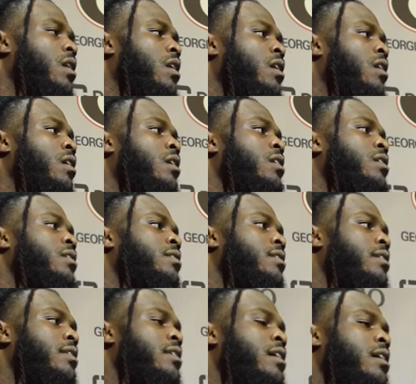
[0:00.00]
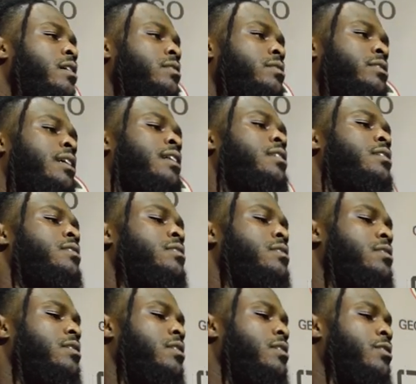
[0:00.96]
Yeah,
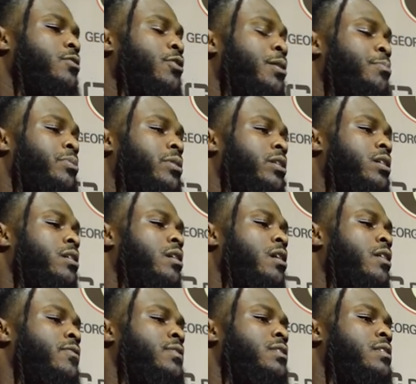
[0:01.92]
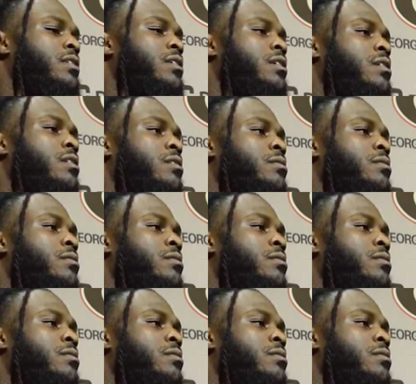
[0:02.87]
Jalen's a great player, obviously.